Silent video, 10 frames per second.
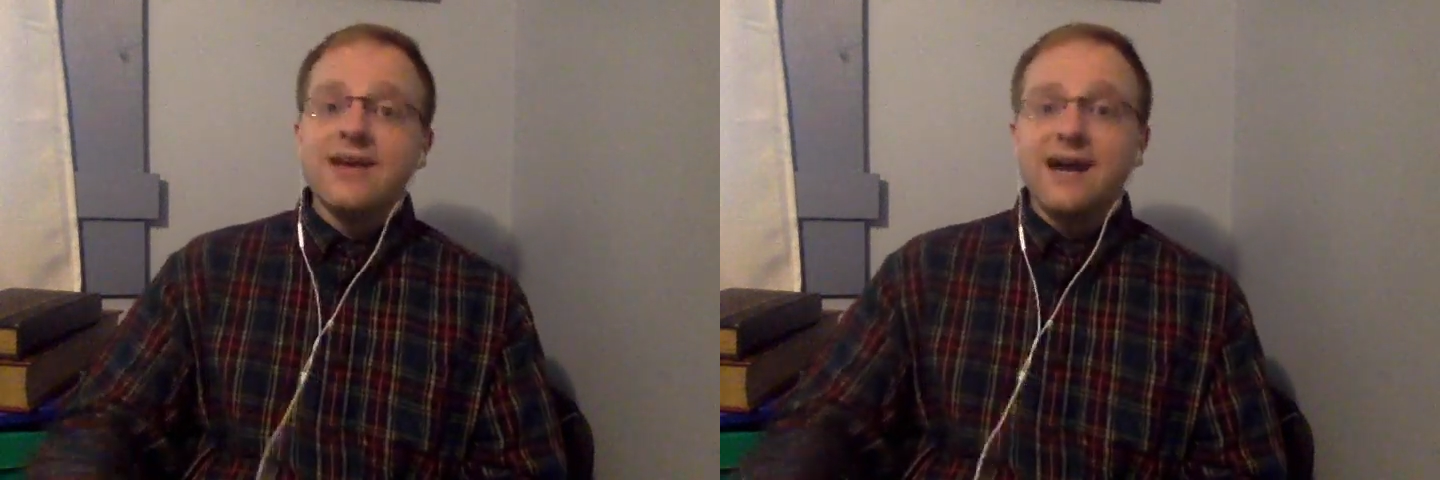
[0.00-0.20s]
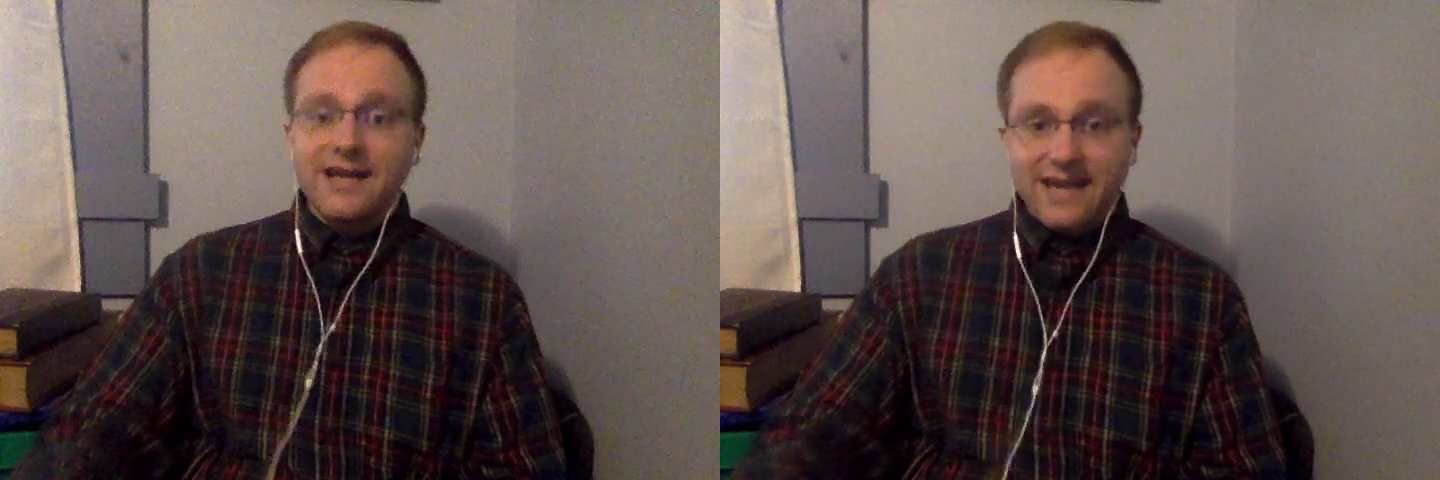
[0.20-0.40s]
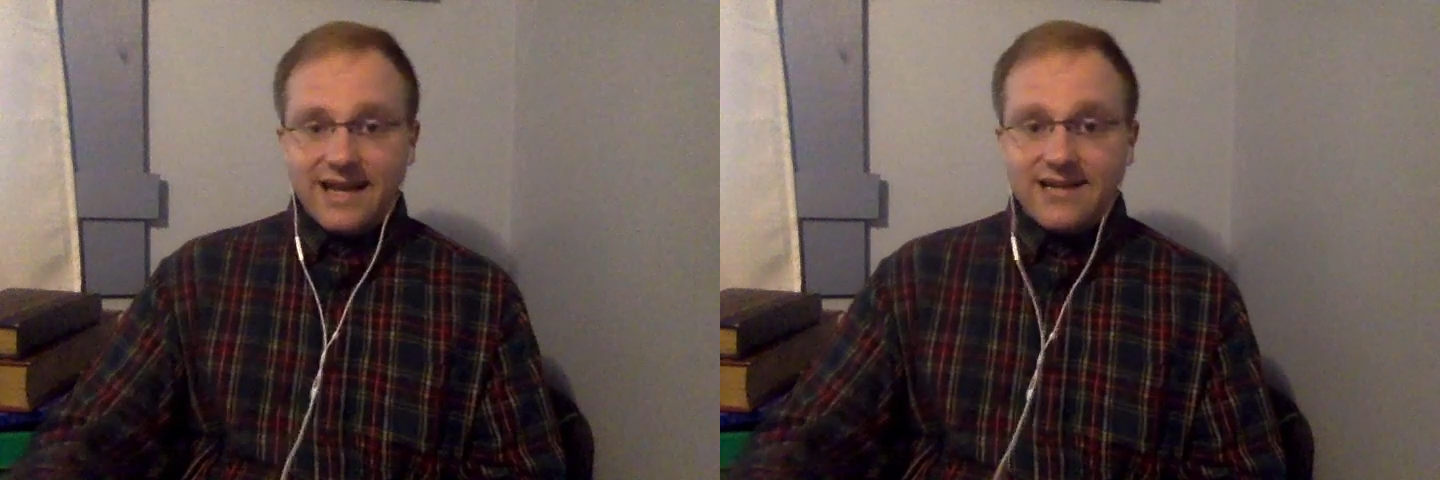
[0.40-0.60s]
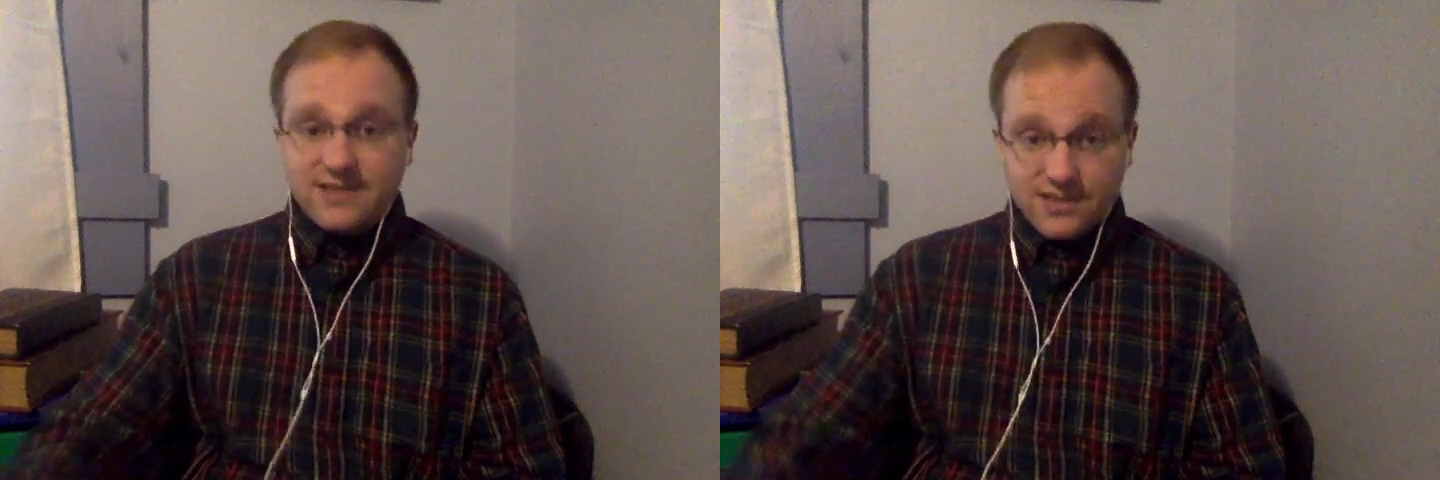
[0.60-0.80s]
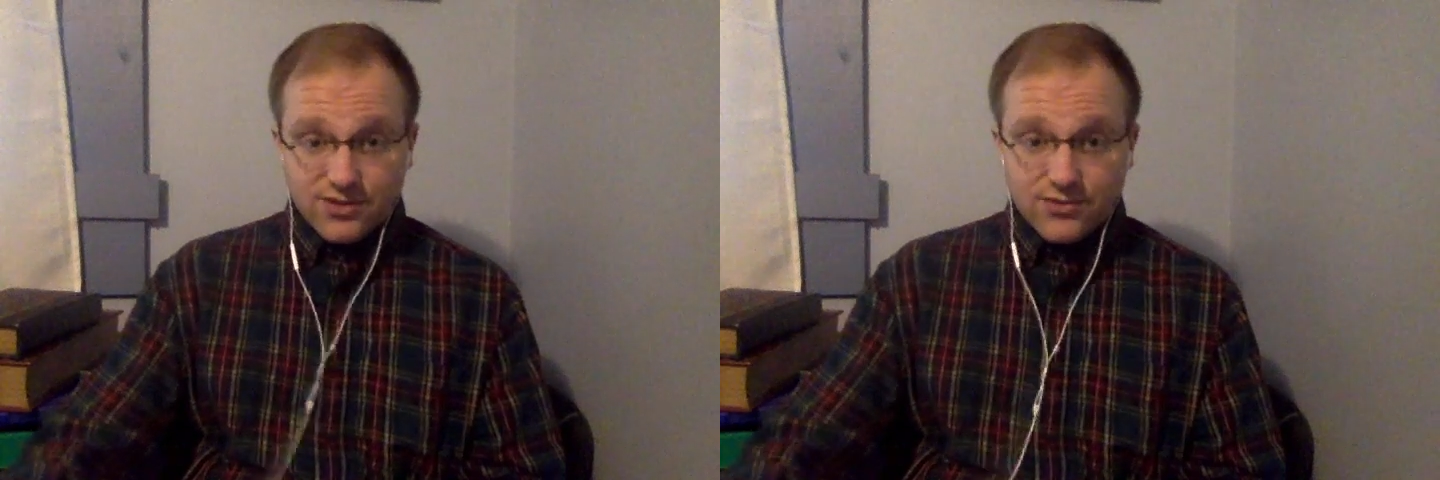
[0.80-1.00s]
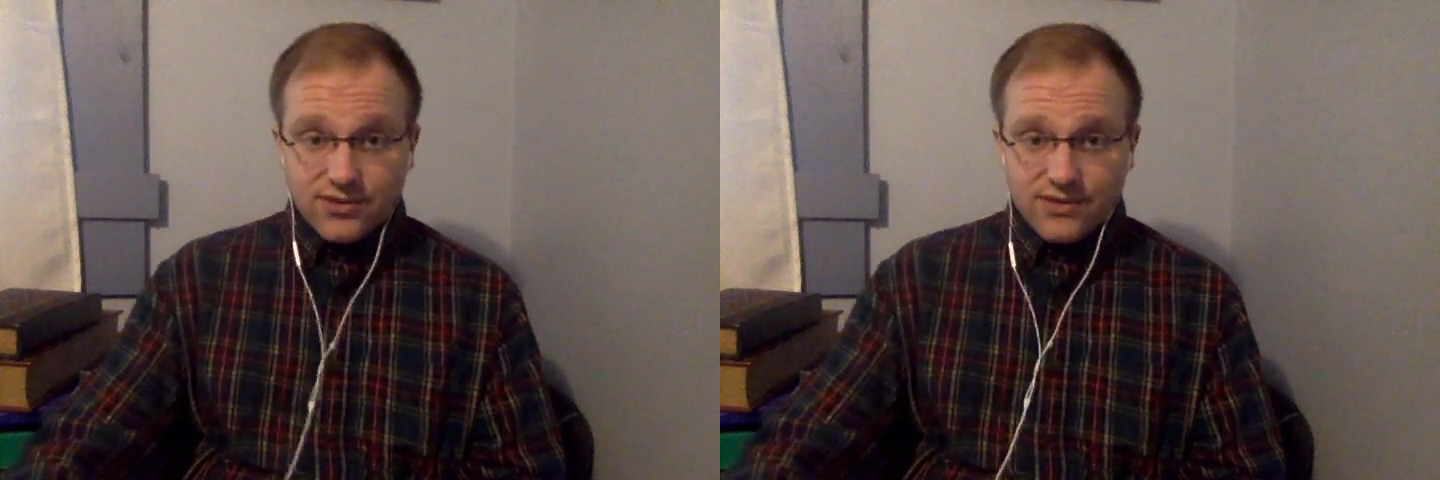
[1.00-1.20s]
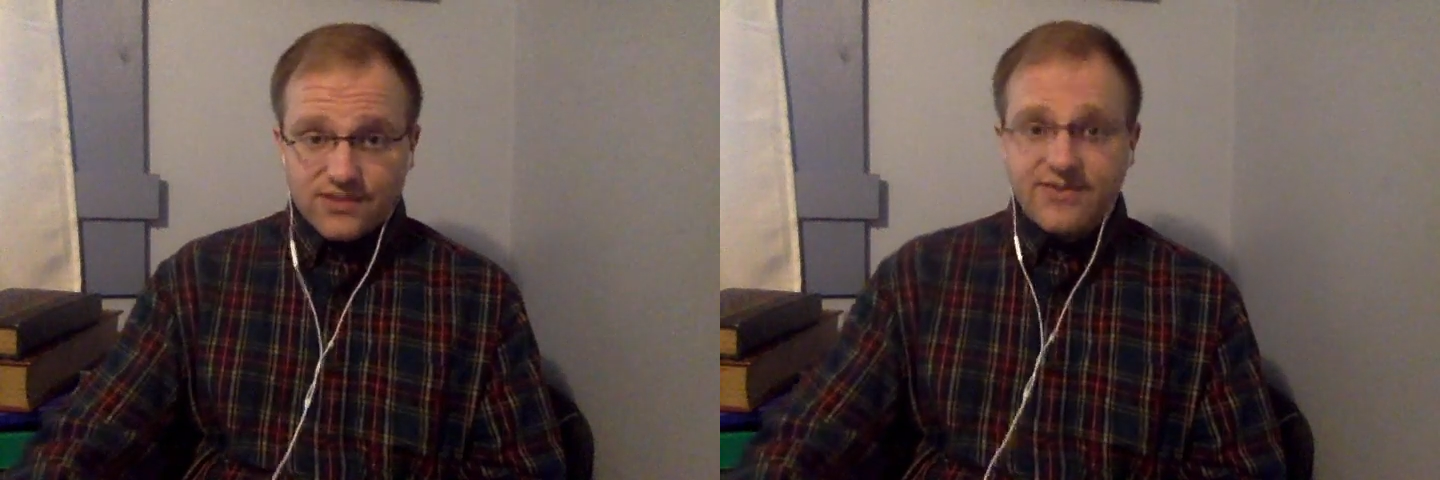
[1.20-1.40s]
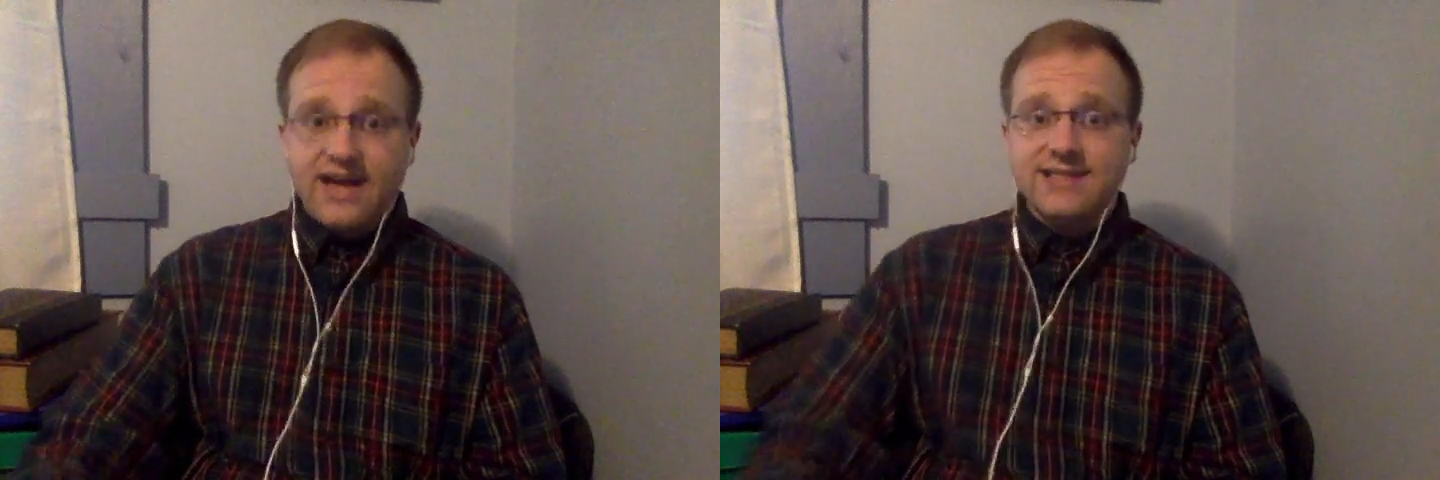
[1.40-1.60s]
Again, it's a 2-dose
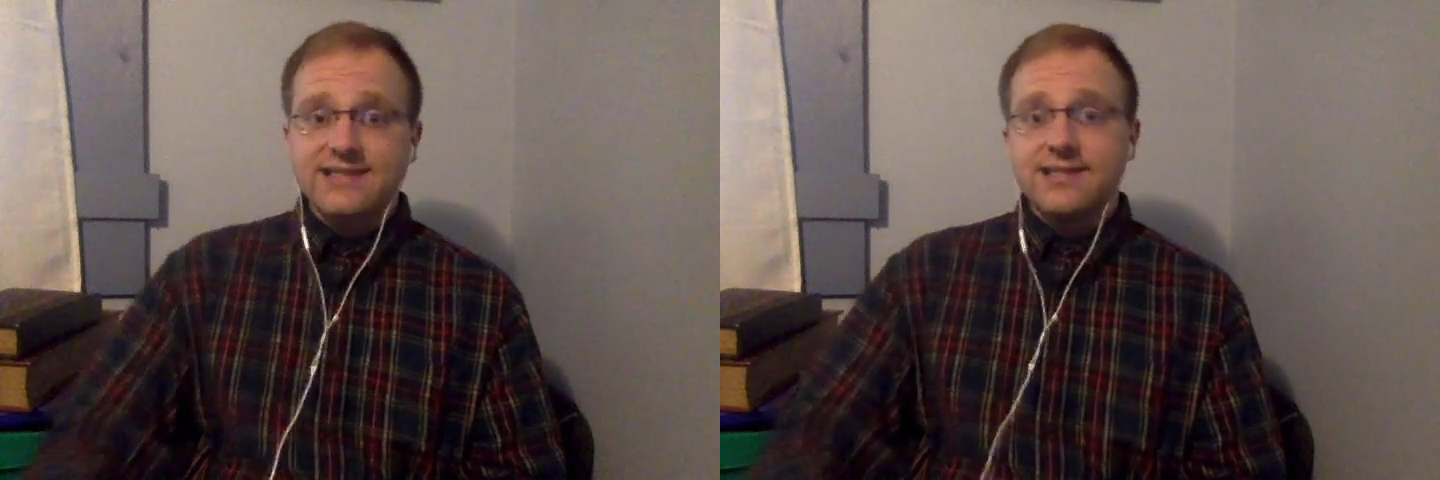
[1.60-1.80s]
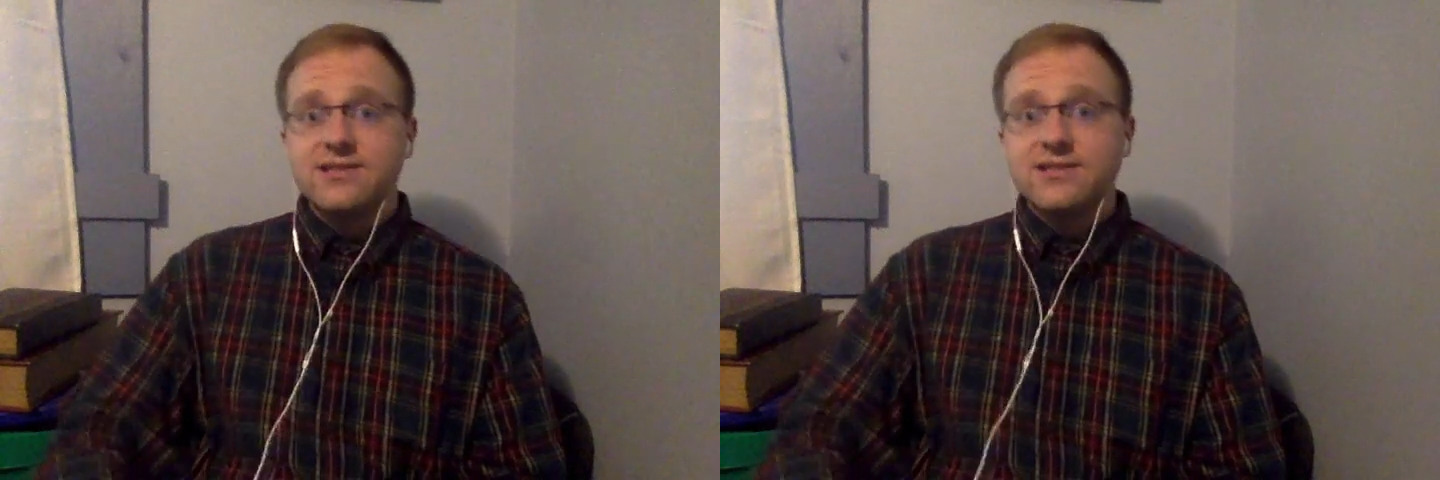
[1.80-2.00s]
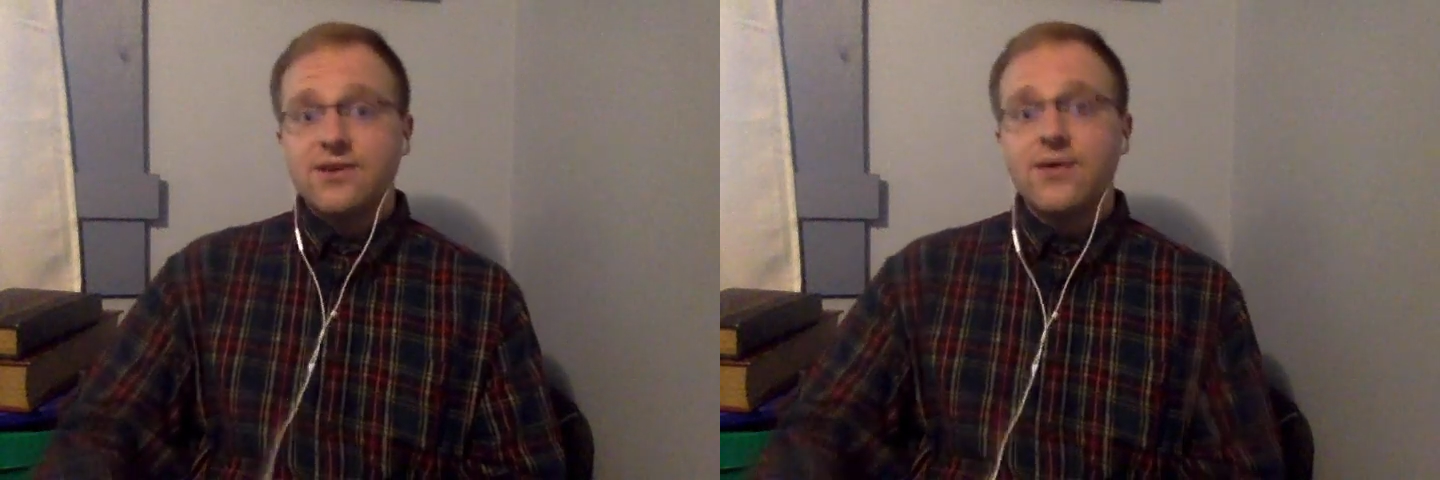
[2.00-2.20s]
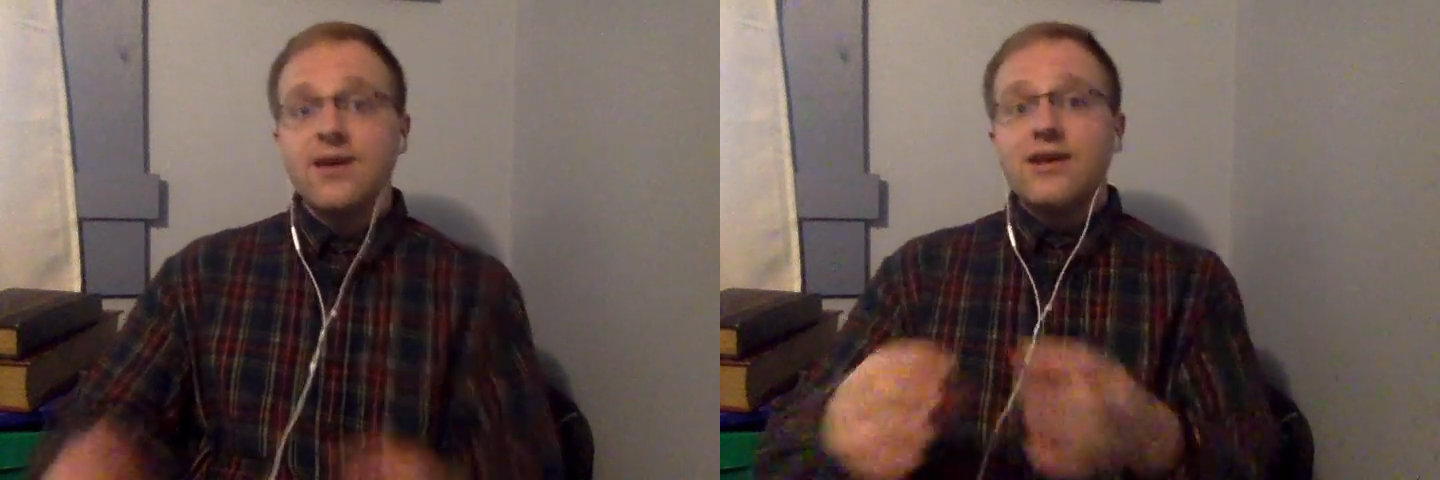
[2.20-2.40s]
vaccine, so